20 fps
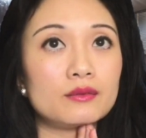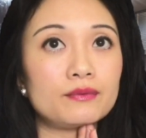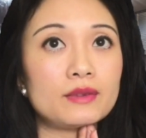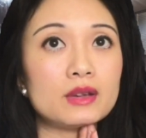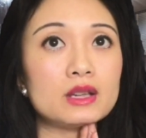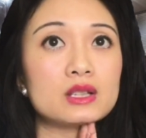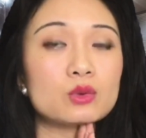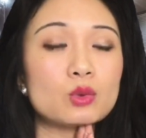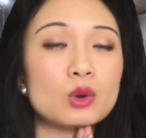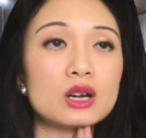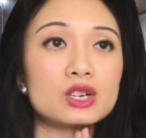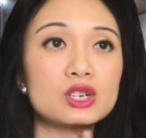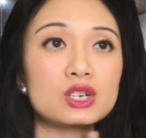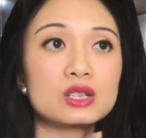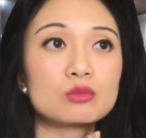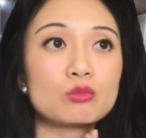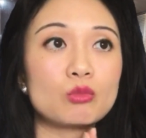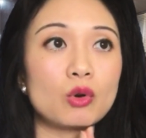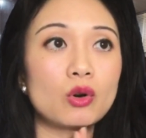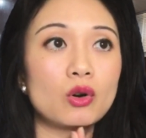Face wash
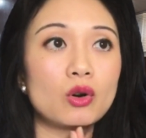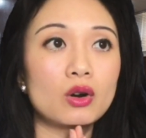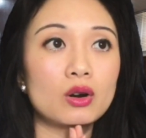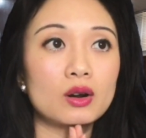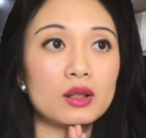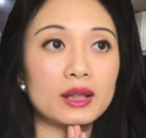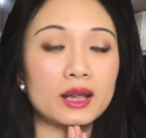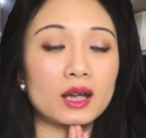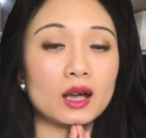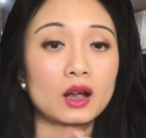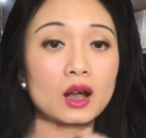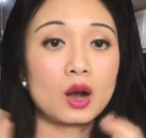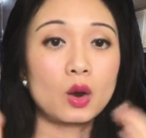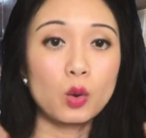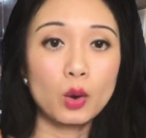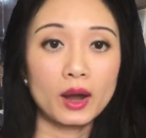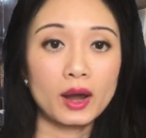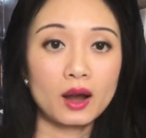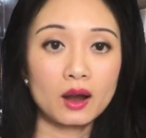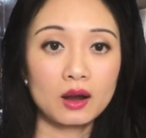is more like a
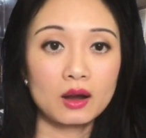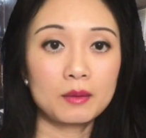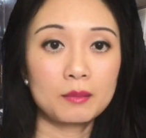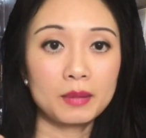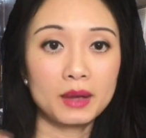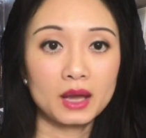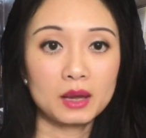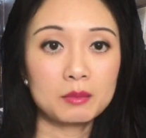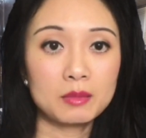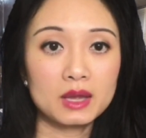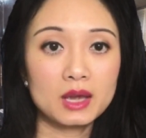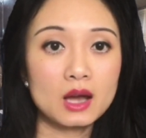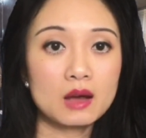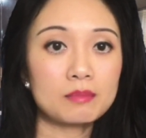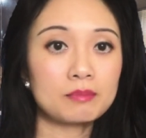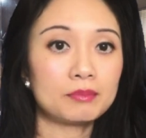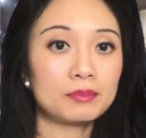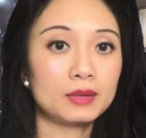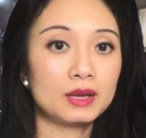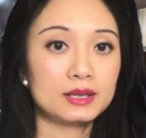quick pick-me-up.